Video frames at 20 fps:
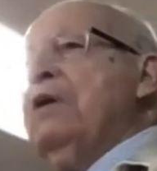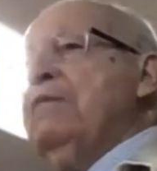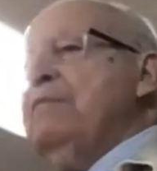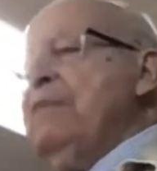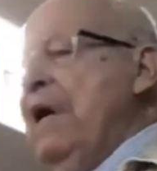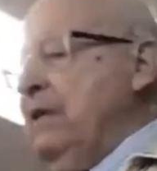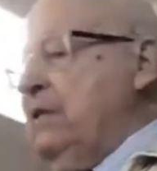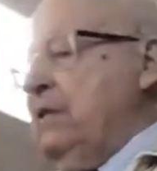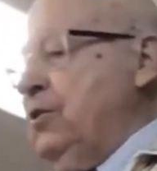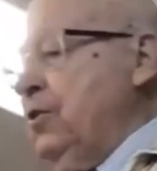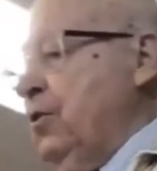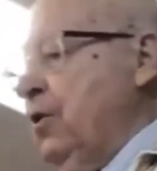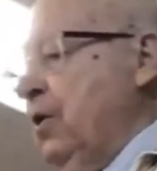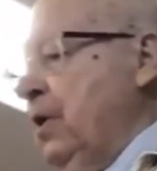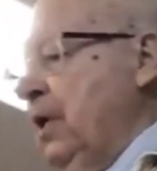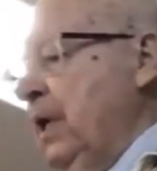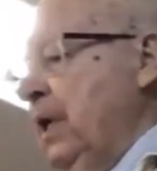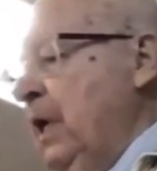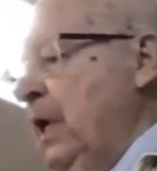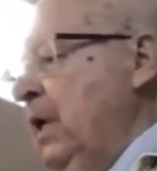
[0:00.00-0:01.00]
about joy
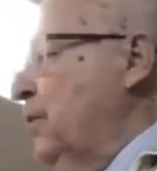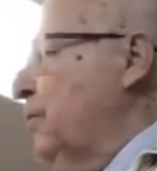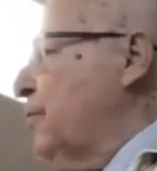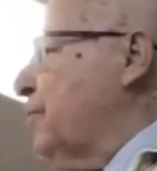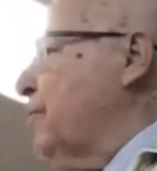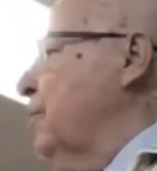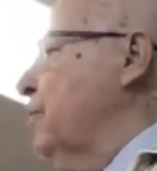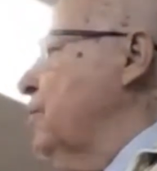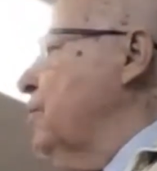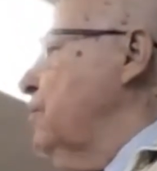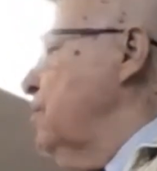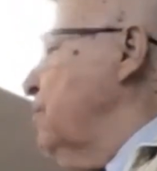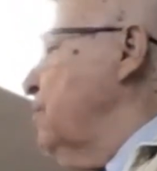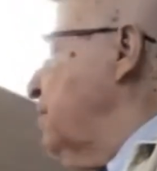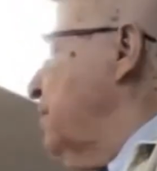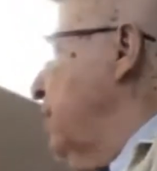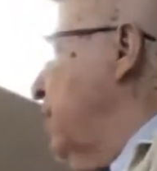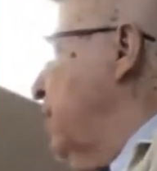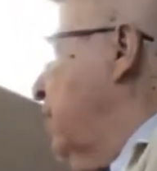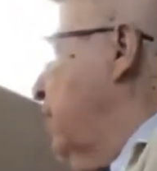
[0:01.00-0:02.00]
through
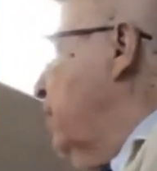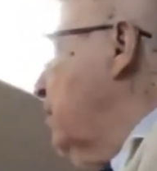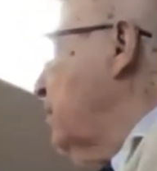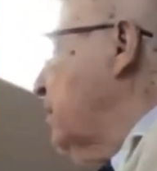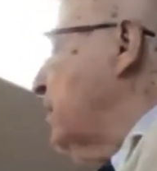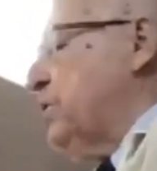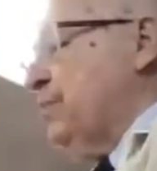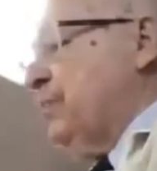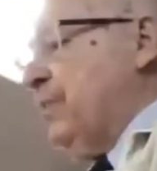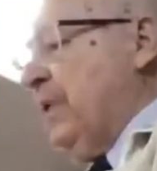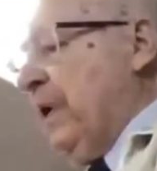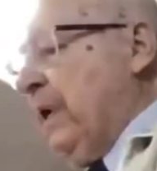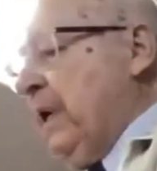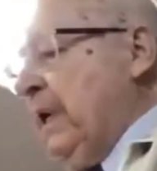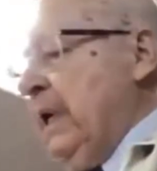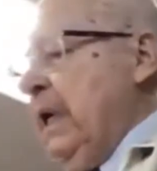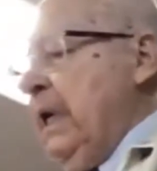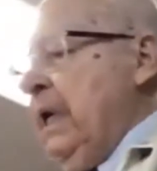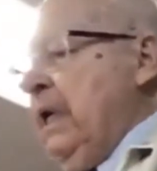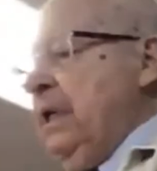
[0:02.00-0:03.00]
the Holy Spirit.
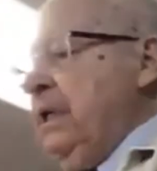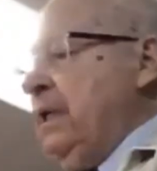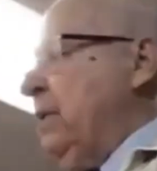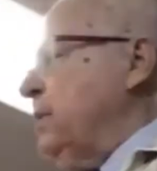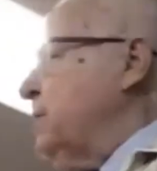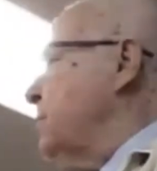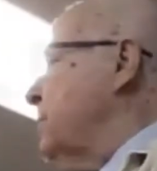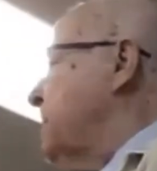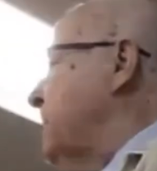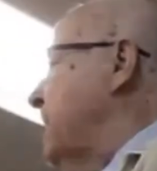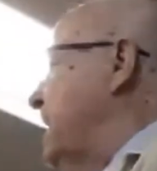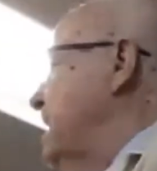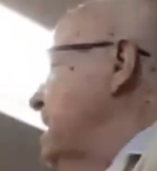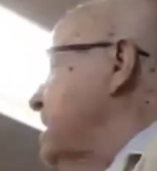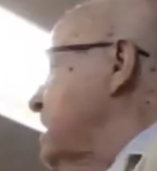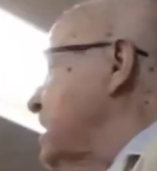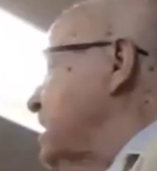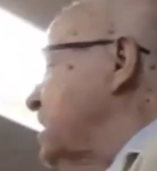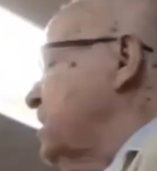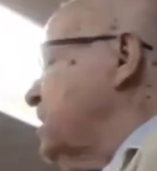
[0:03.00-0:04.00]
This was
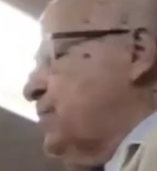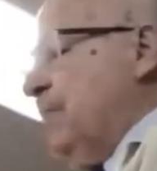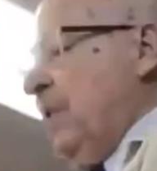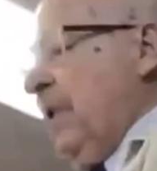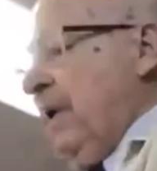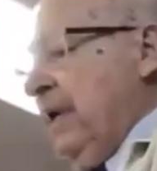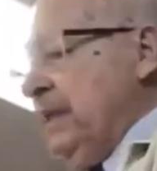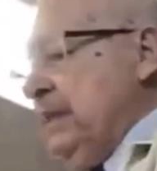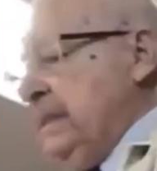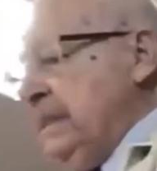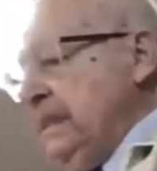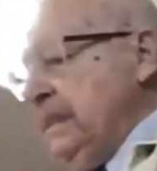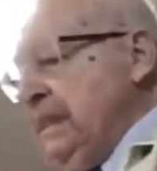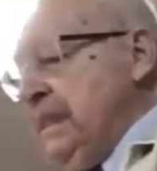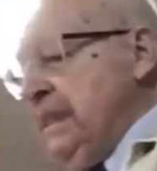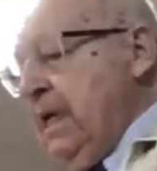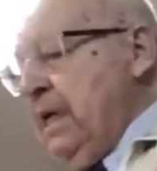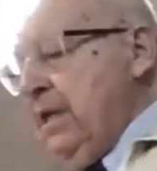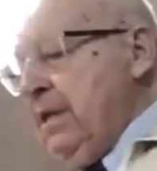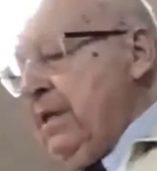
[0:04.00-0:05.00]
his experience
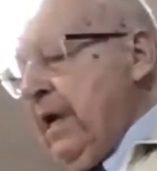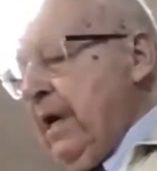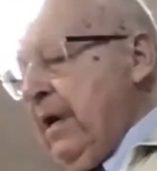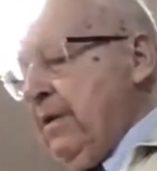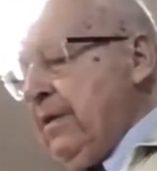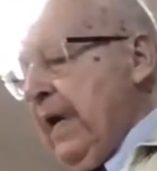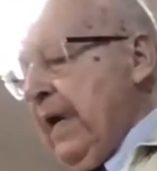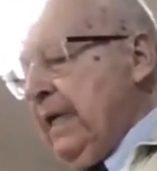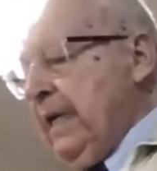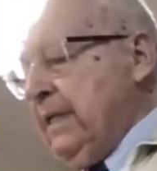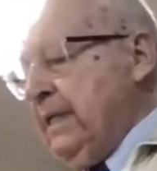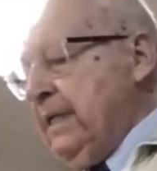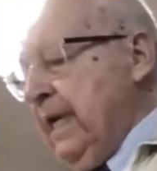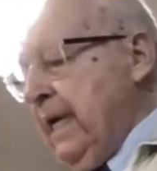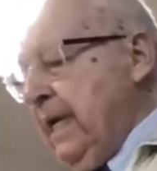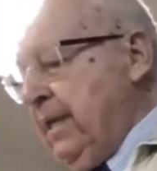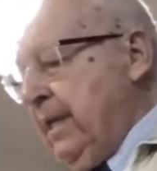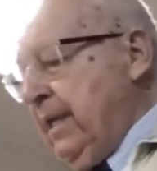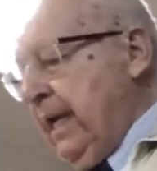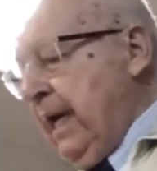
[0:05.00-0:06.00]
there that
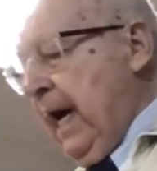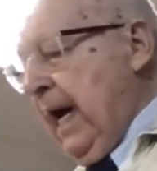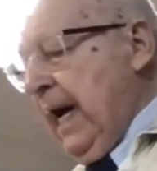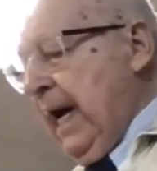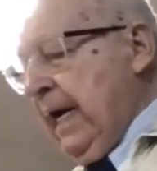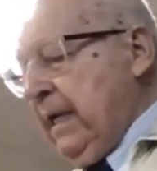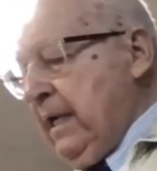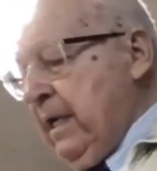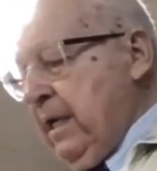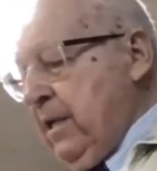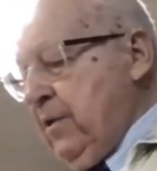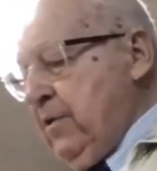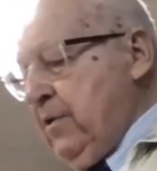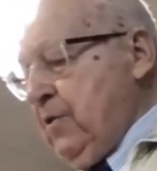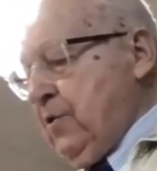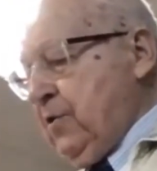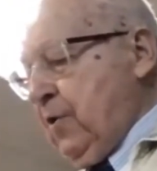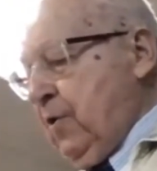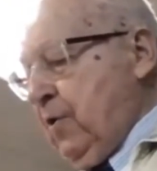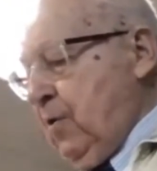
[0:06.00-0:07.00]
day, the agony of the
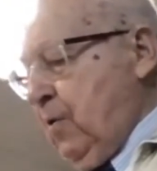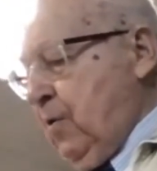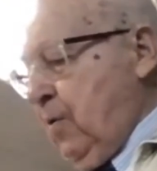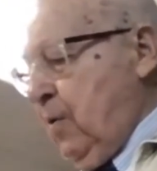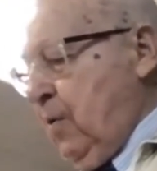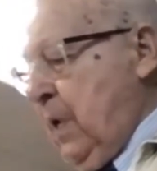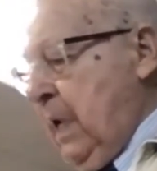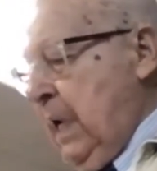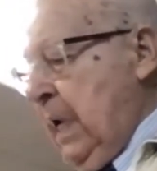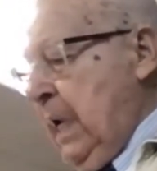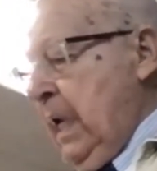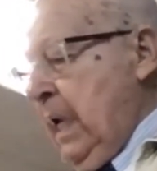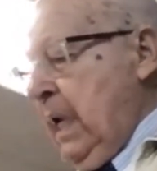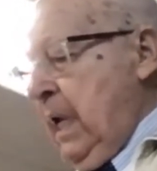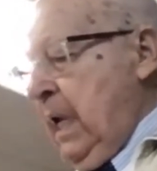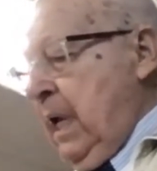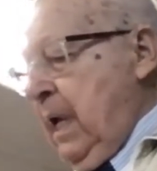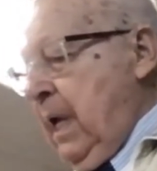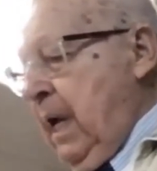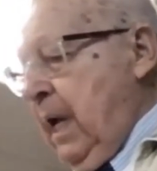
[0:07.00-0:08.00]
soul.
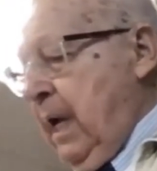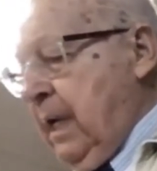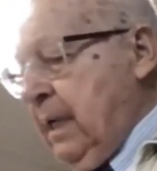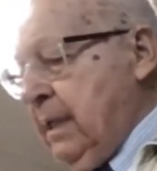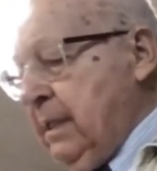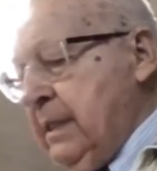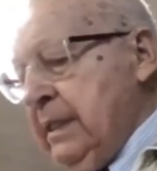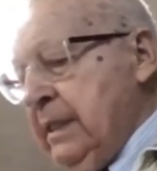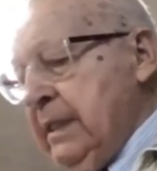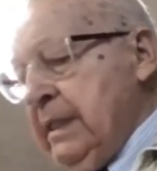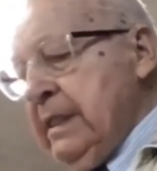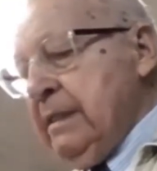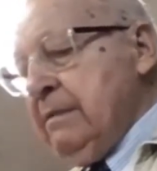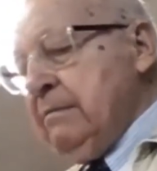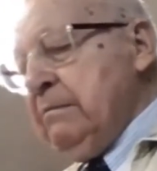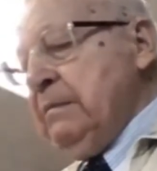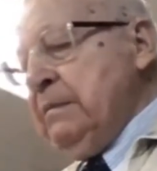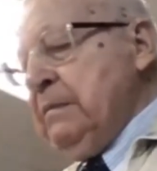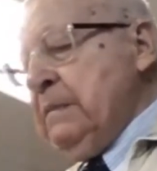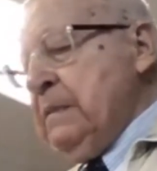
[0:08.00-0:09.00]
And uh,
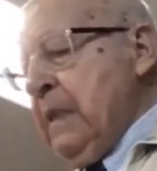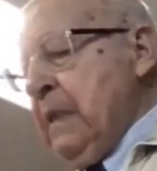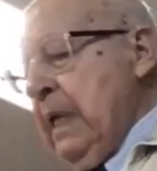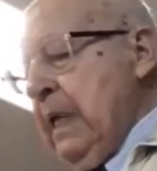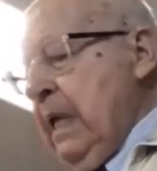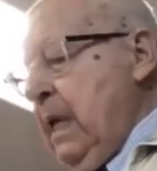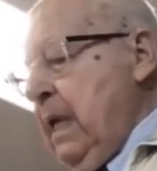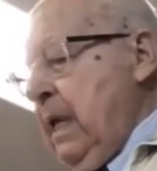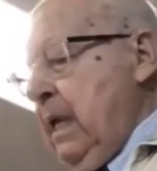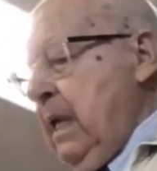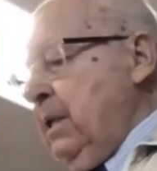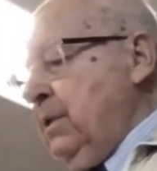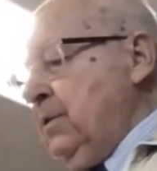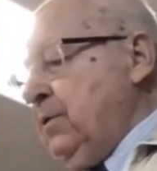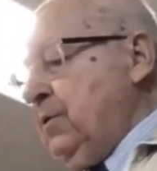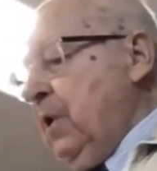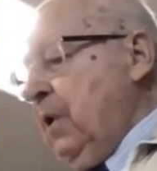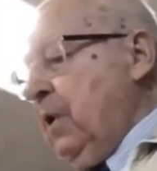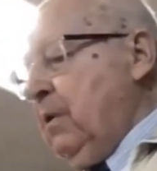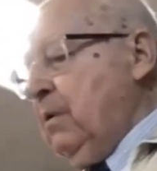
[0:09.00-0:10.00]

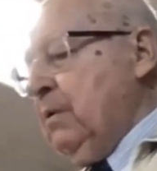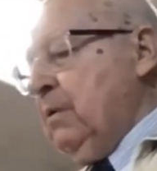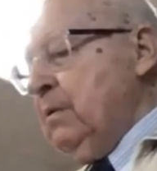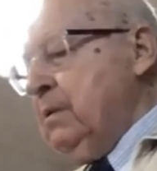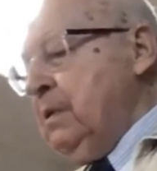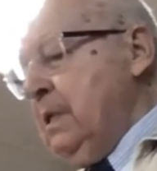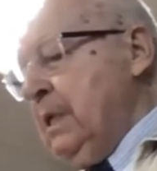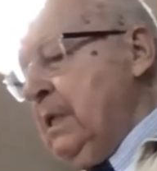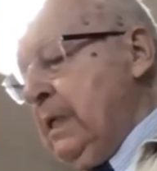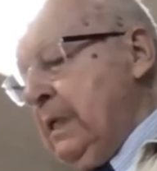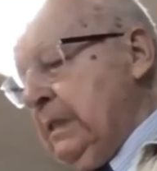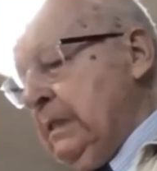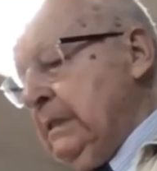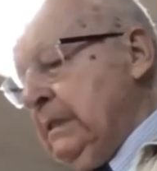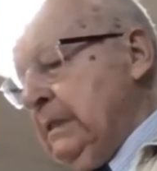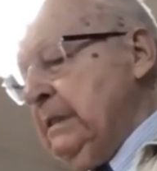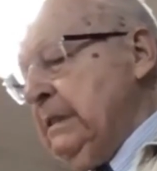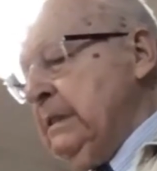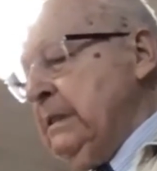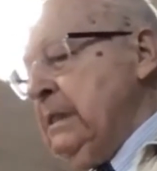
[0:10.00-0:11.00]
so,
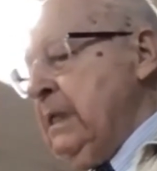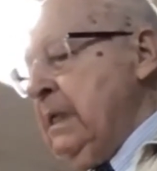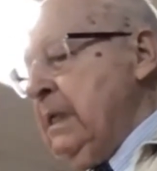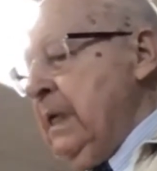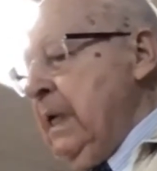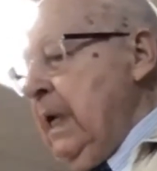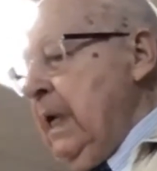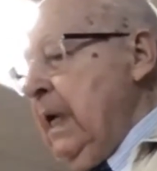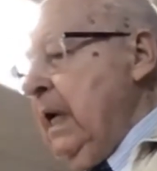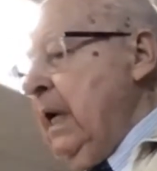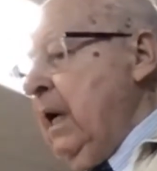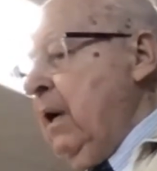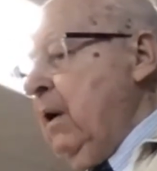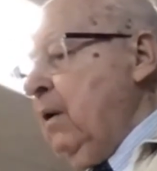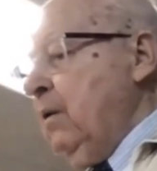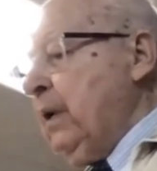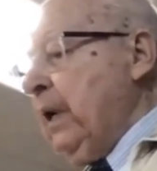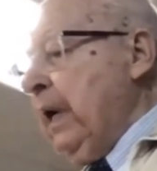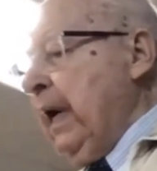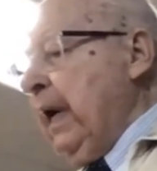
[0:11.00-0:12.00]

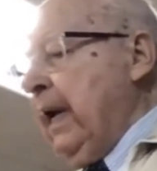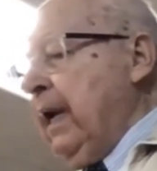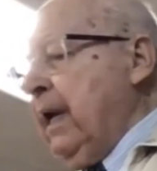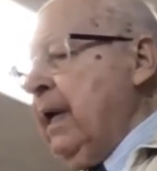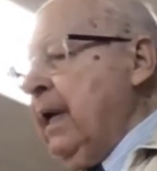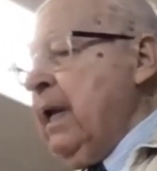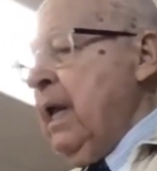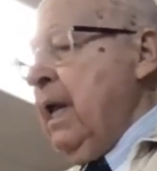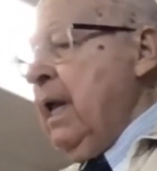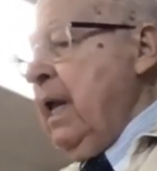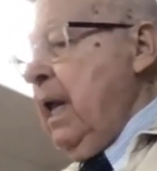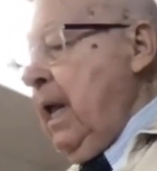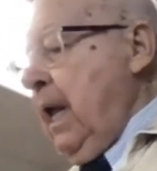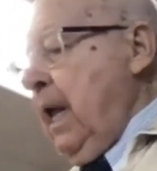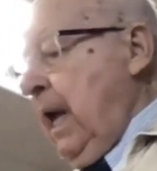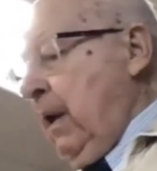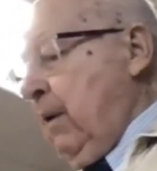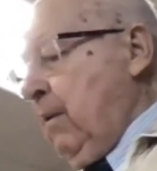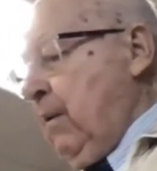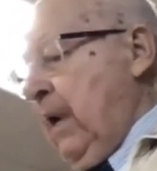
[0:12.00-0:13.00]
okay.
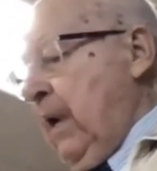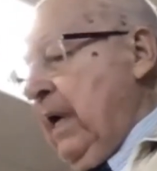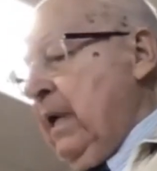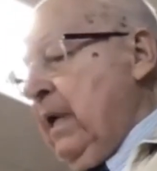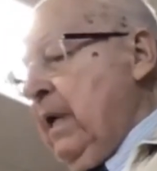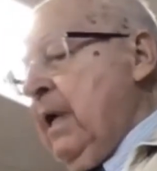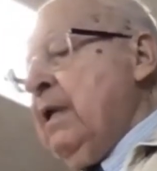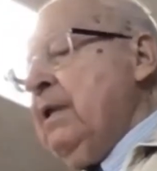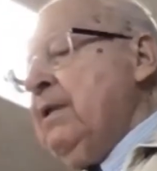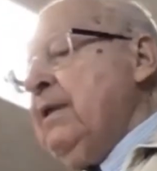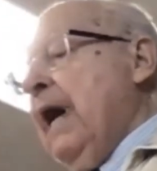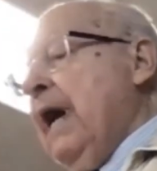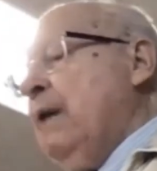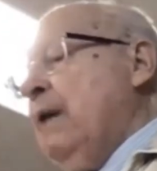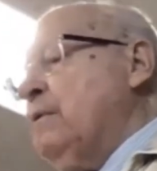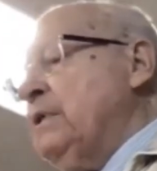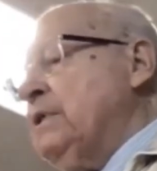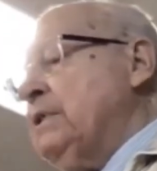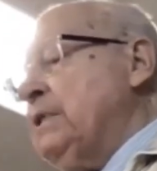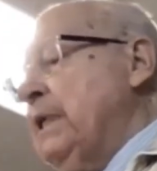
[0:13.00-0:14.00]
Anyway, that
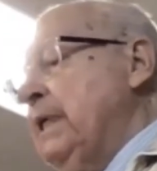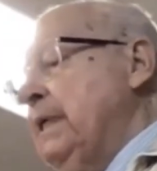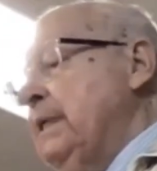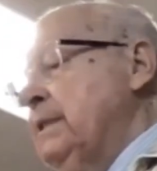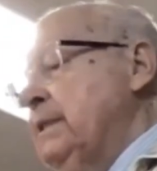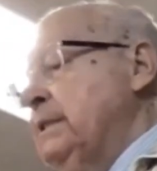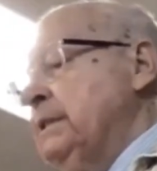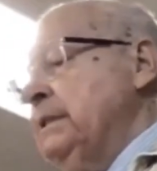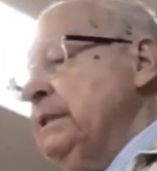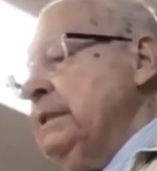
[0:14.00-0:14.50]
was his